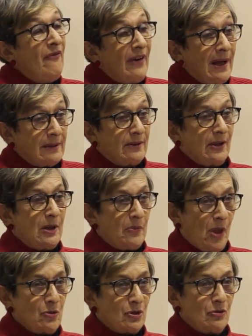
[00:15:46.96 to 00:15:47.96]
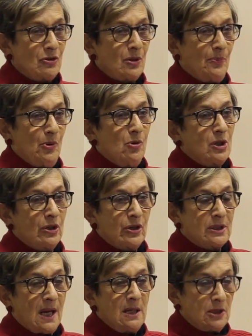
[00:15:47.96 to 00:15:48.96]
in fact, those who supported
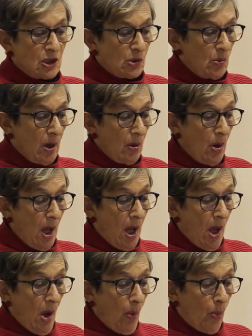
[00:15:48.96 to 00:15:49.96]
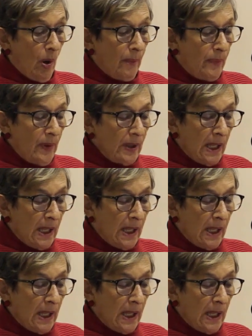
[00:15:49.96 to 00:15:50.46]
the status quo, were